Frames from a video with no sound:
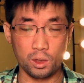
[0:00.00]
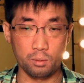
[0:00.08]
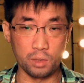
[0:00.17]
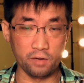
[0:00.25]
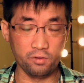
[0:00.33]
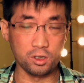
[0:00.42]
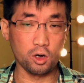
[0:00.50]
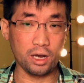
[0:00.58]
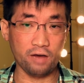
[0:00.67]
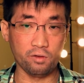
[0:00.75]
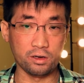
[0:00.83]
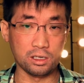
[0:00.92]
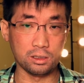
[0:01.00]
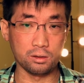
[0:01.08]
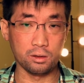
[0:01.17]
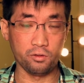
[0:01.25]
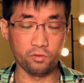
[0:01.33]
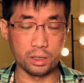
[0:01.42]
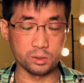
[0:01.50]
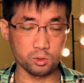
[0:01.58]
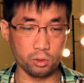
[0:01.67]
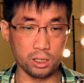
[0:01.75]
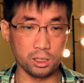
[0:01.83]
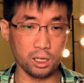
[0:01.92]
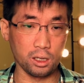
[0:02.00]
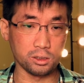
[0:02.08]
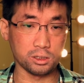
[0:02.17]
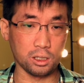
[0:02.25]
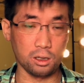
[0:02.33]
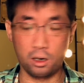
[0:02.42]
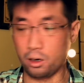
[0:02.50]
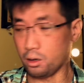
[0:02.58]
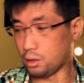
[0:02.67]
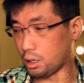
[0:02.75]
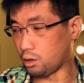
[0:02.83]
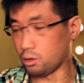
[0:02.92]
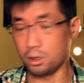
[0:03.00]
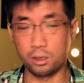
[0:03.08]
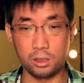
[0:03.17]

But if you don't have a flip screen DSLR, then you're going to